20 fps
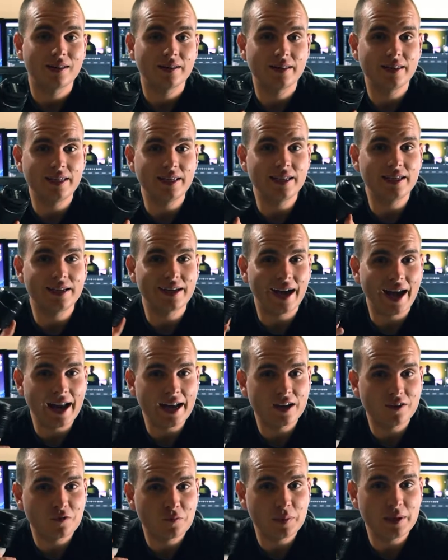the
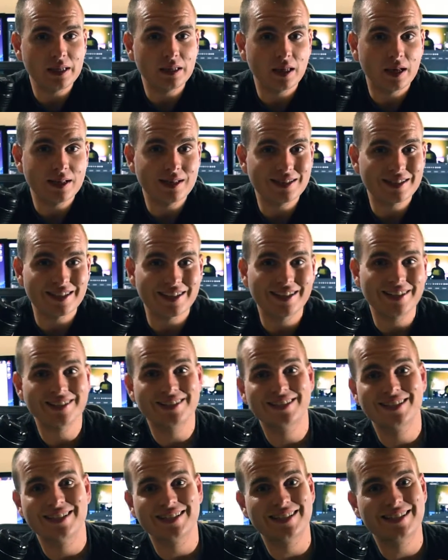AF-P lens
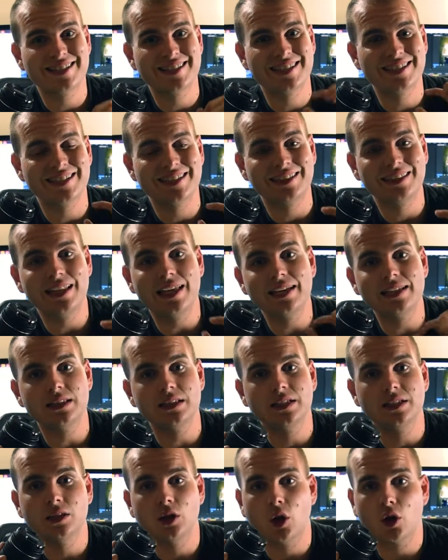is
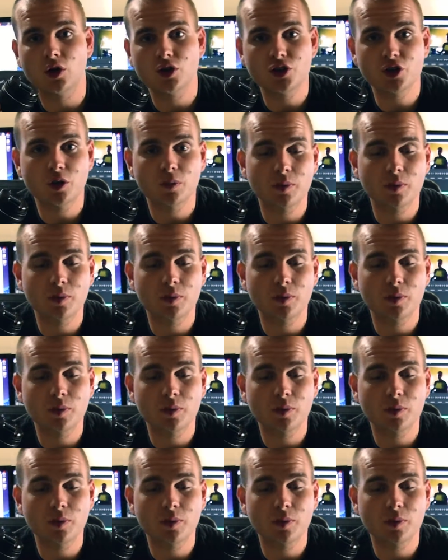slightly larger,